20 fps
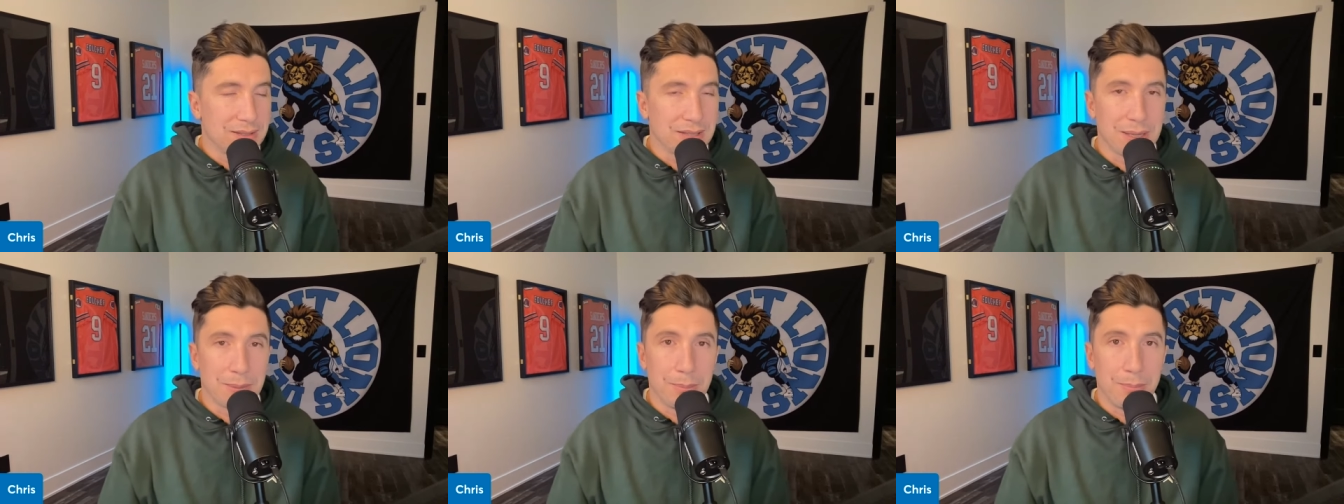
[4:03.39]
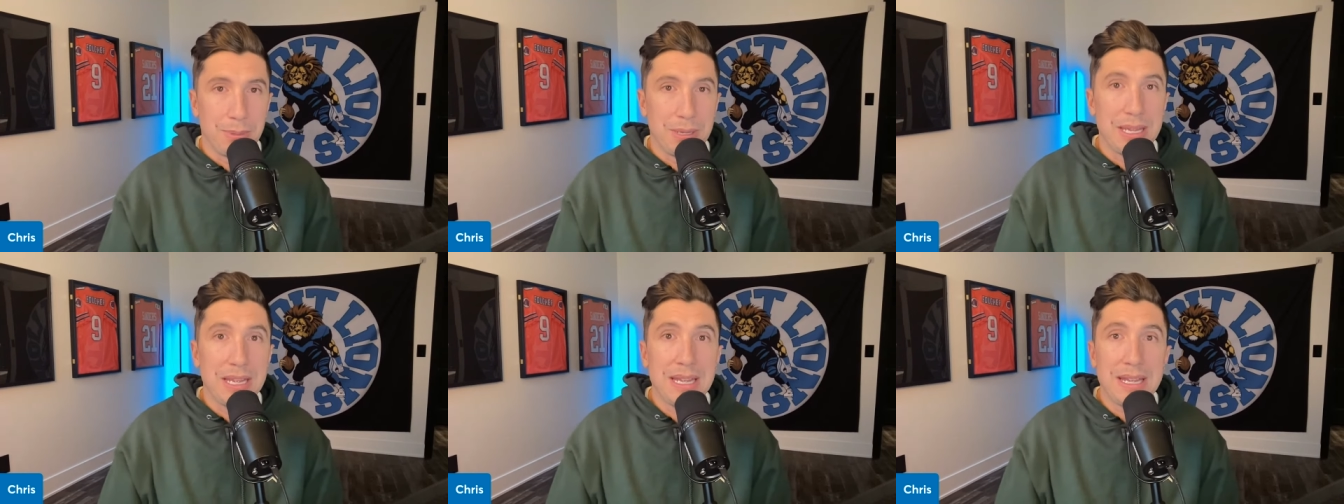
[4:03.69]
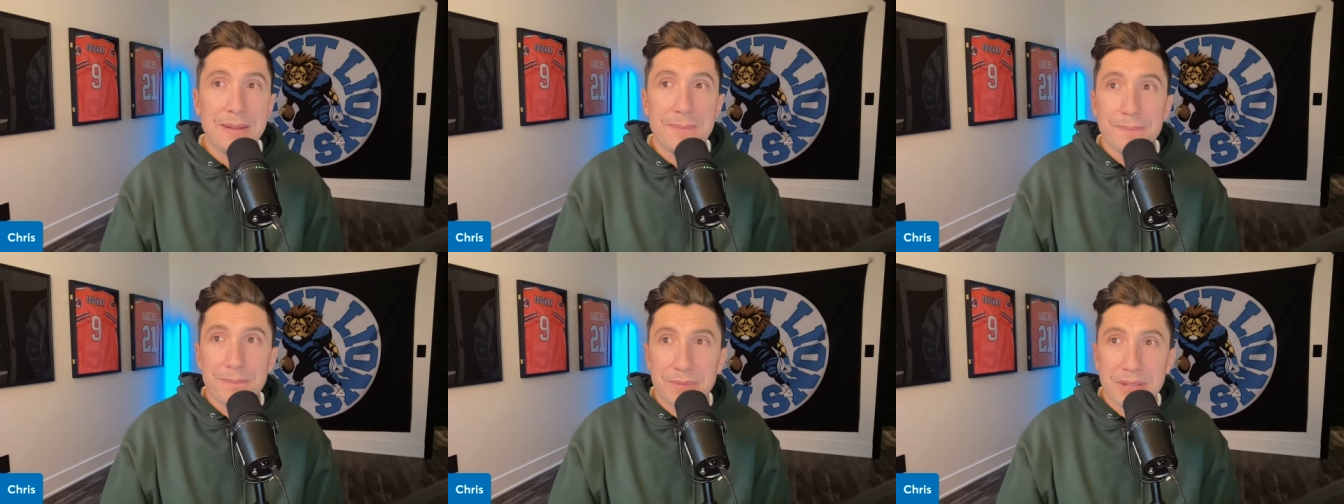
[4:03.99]
like
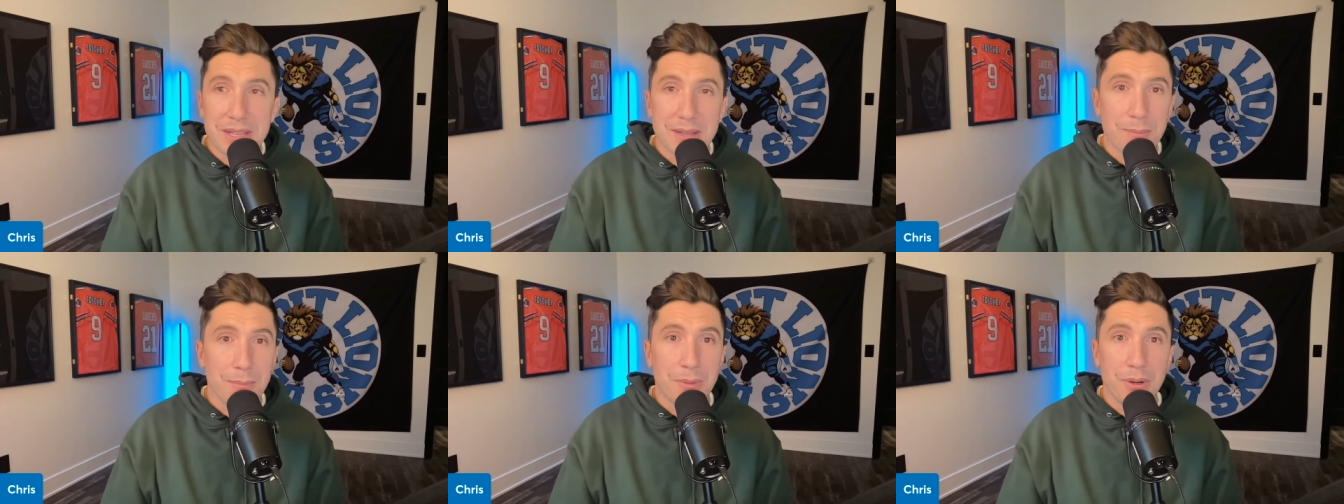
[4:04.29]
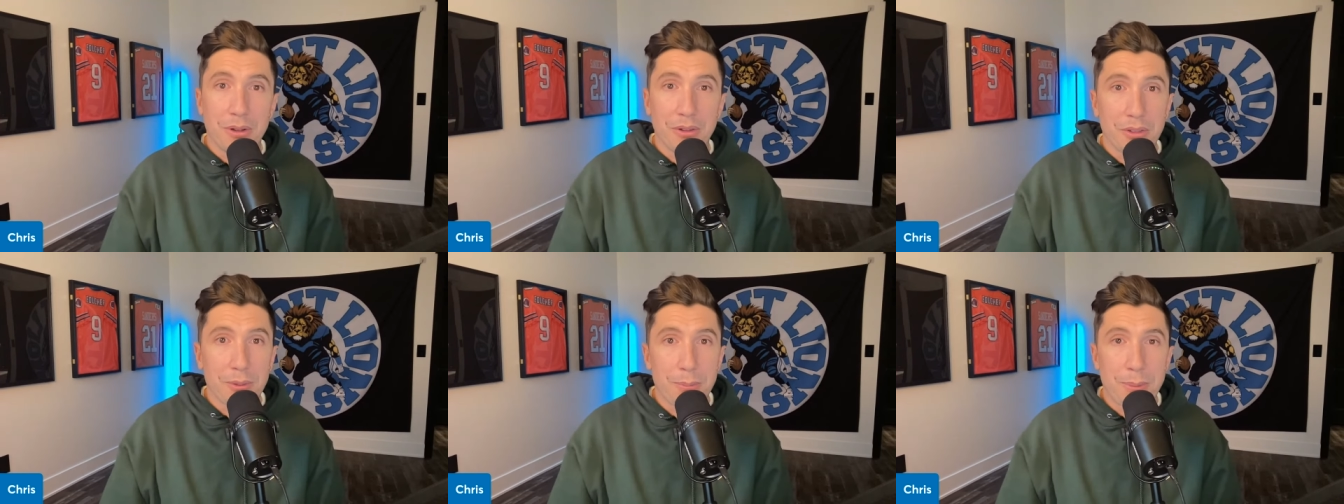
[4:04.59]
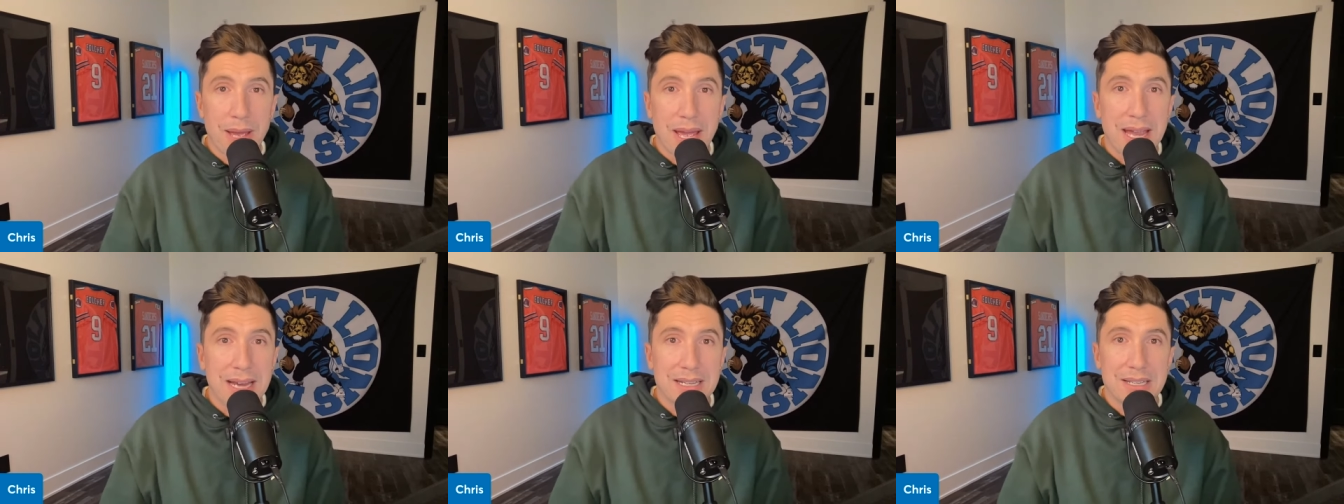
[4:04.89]
be in the middle of the
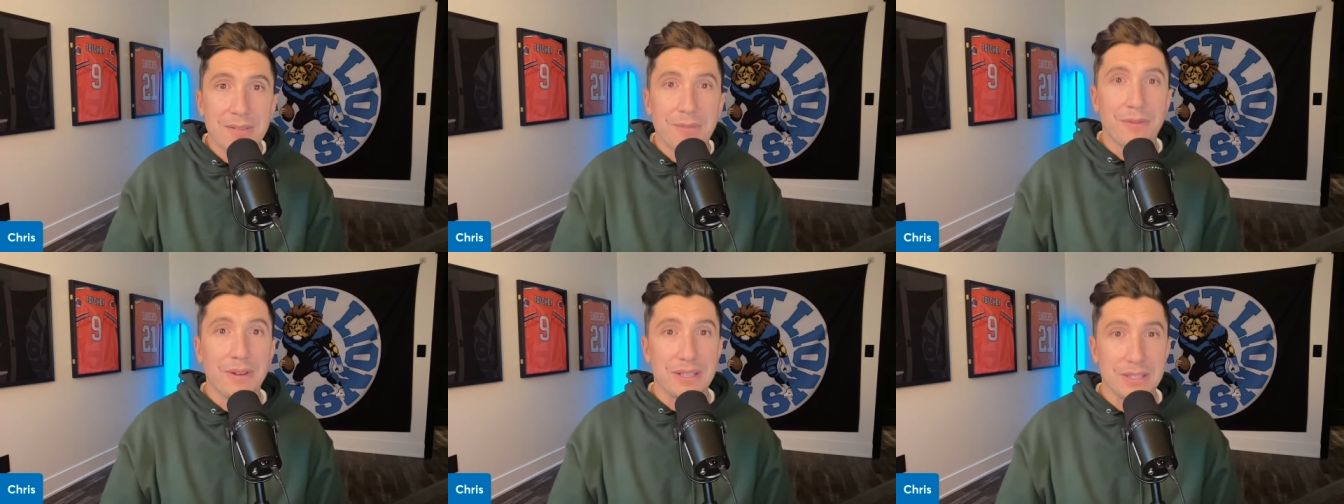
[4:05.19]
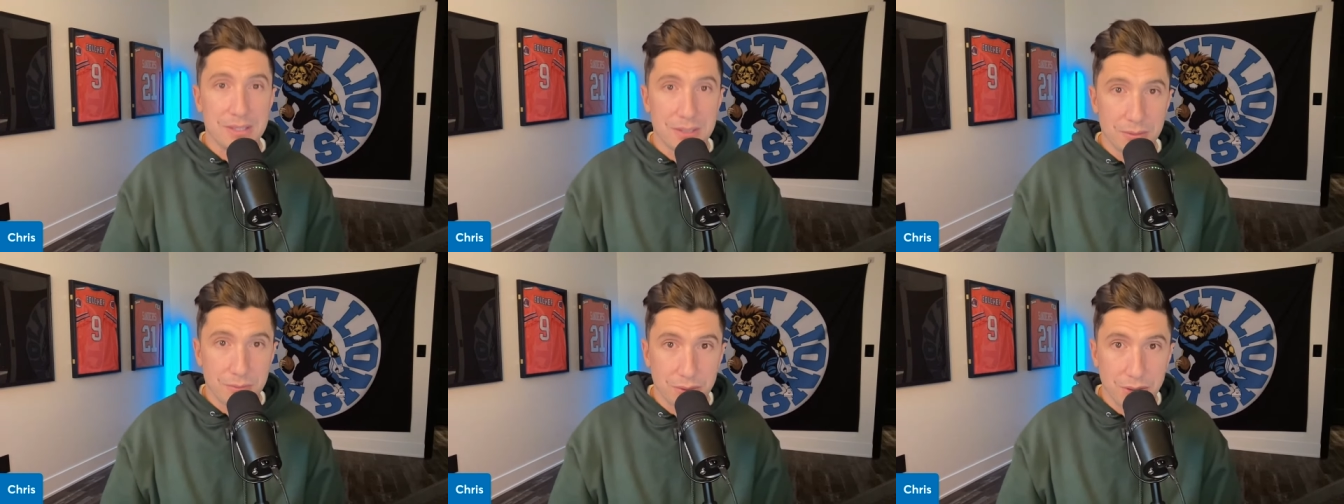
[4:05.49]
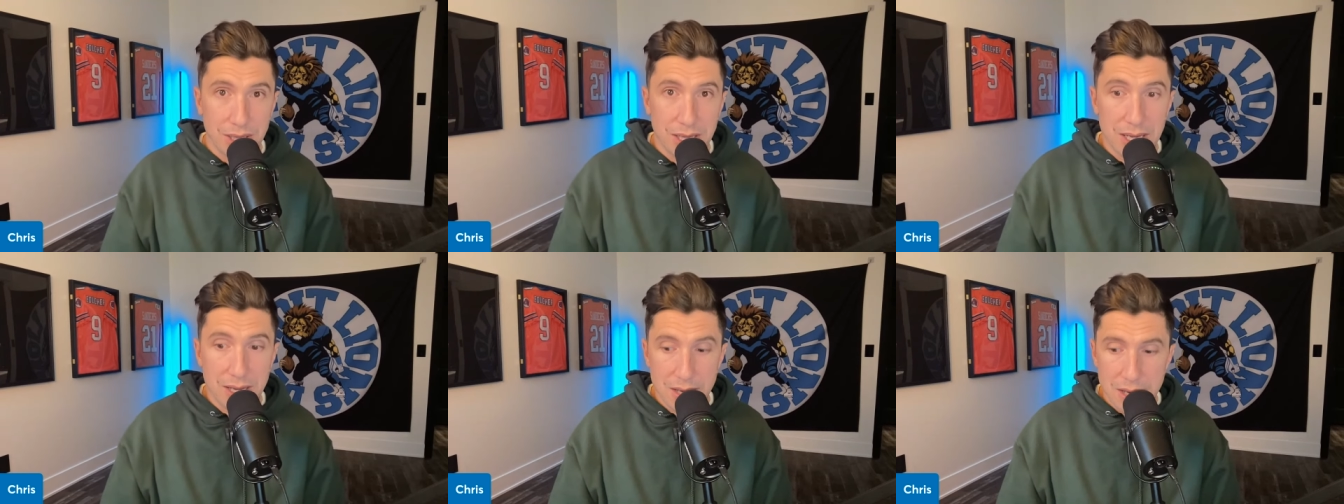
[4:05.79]
pack
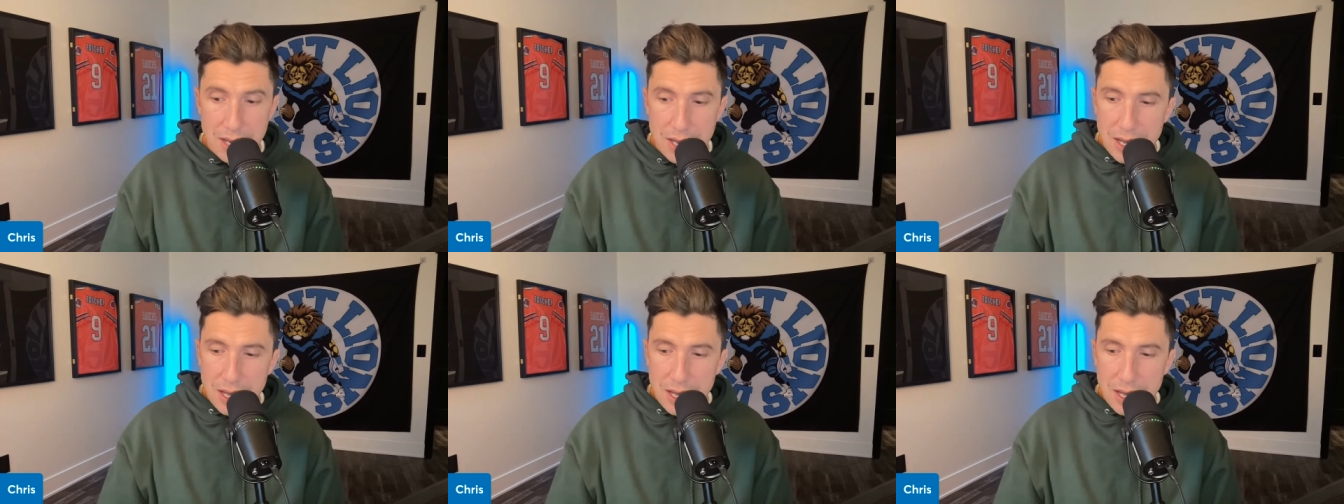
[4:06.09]
defensively,